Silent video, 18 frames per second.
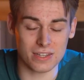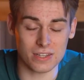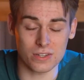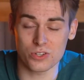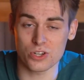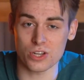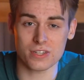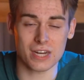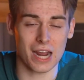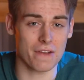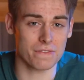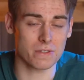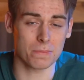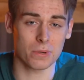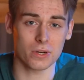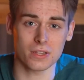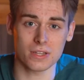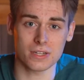that you just have to
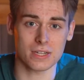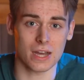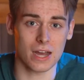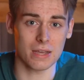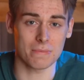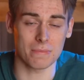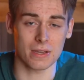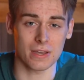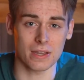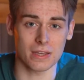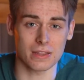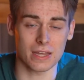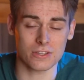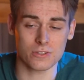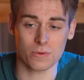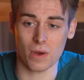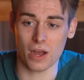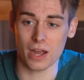put in the time. And
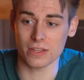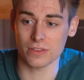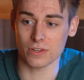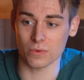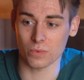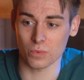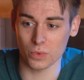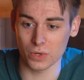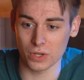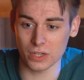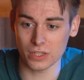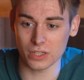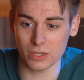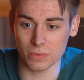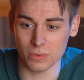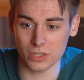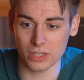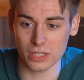that's why there
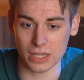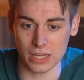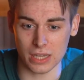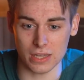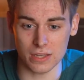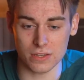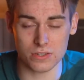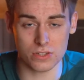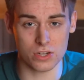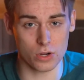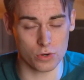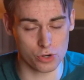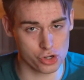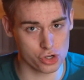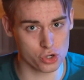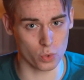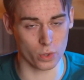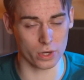really, really is no
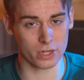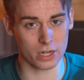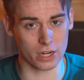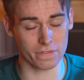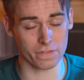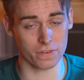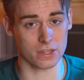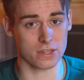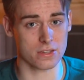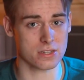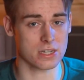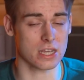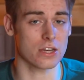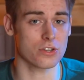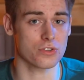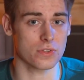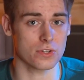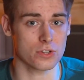shortcut for this
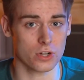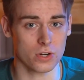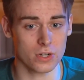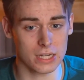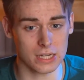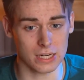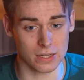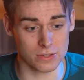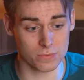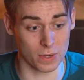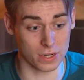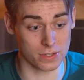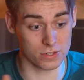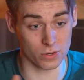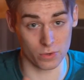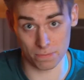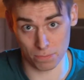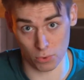stage of the journey. And that's why
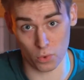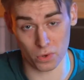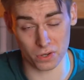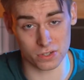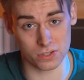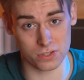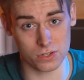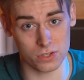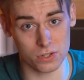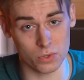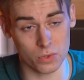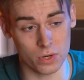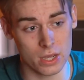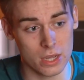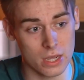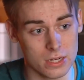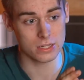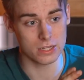it's so important to
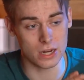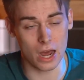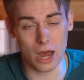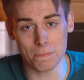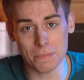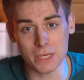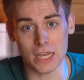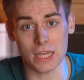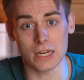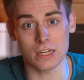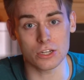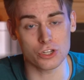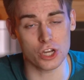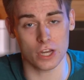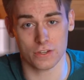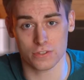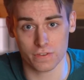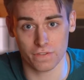not be in it
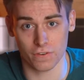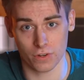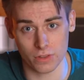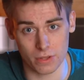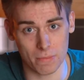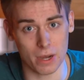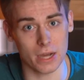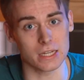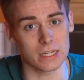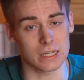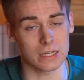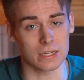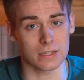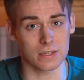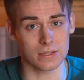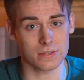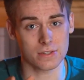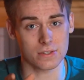just for the money.
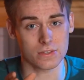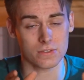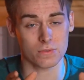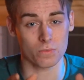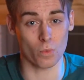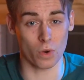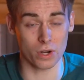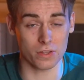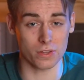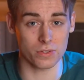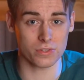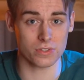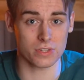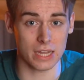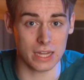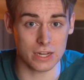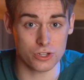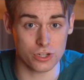This is one of those
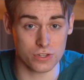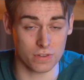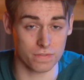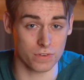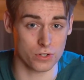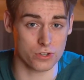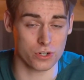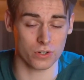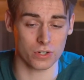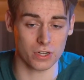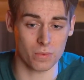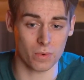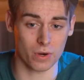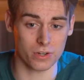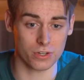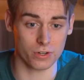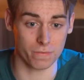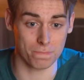stages of your journey
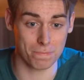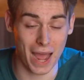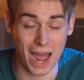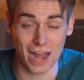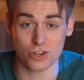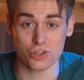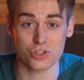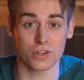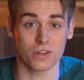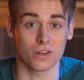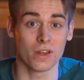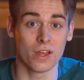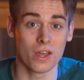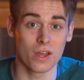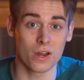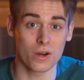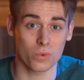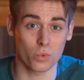where your passion
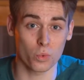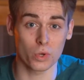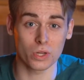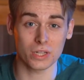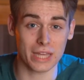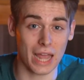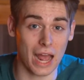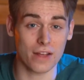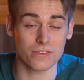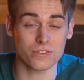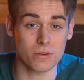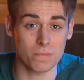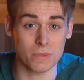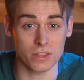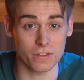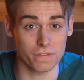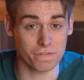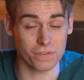really has to
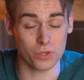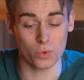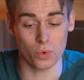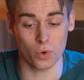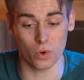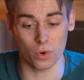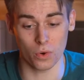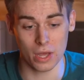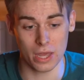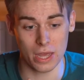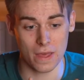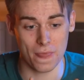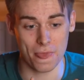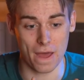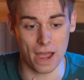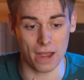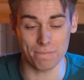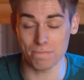be the fuel
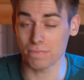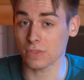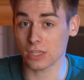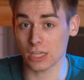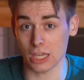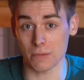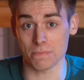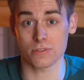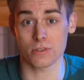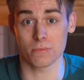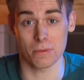that keeps the